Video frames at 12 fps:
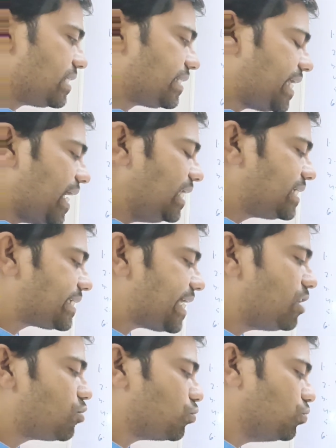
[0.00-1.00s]
Sales
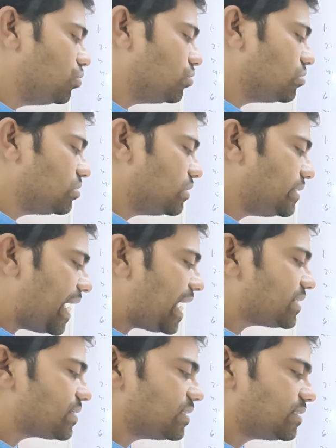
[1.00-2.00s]
tend to
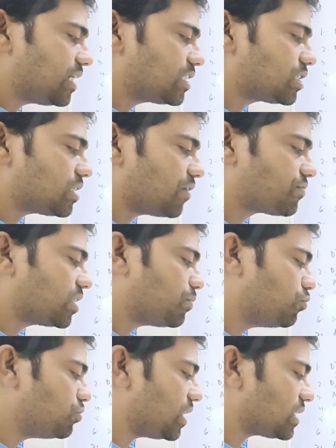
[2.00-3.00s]
dash just after the
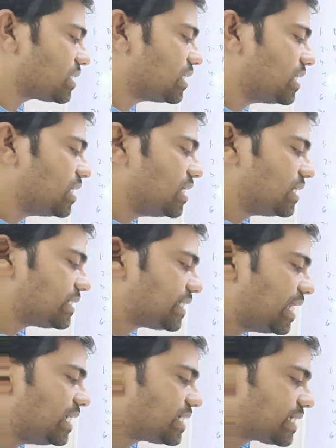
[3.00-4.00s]
pujas.
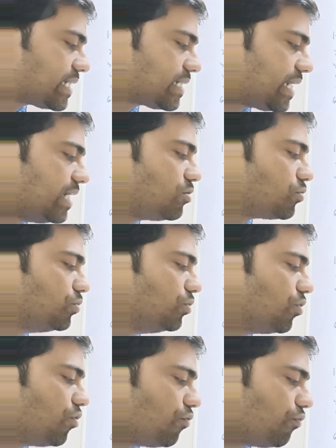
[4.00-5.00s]
Sales tend
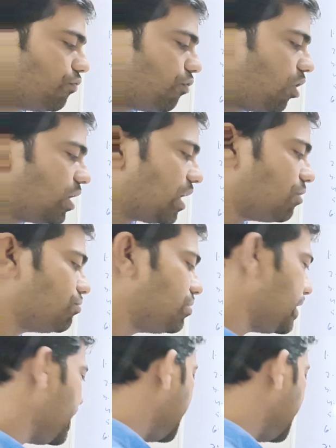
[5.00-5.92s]
to fall down.